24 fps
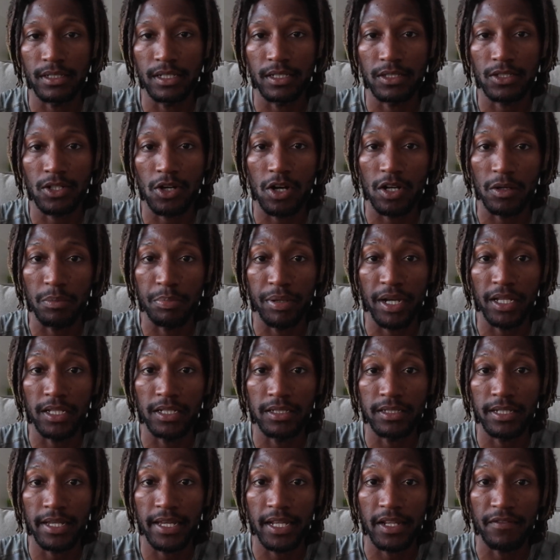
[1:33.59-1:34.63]
It's called
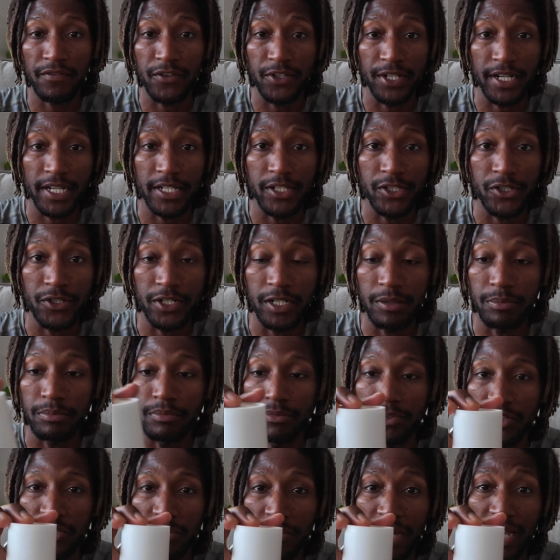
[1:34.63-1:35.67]
Peloton. If you're in Europe,
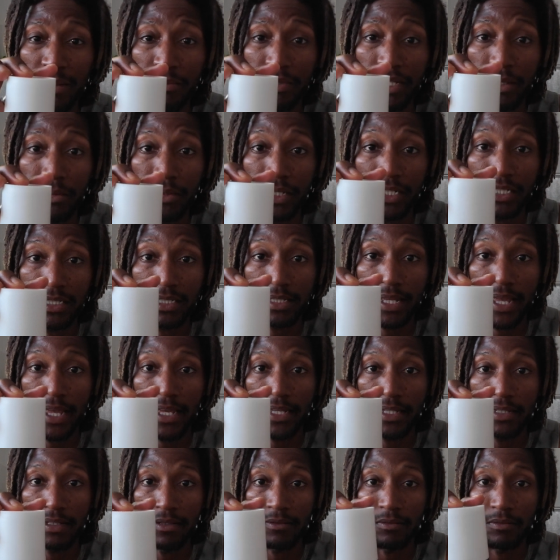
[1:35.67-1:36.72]
you might be able to
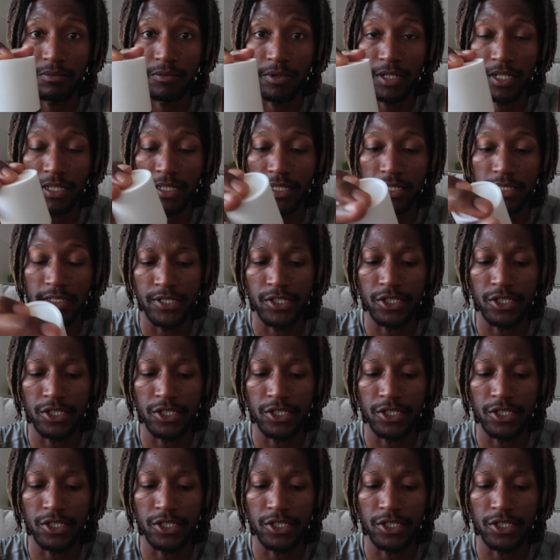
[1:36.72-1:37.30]
snag one of these.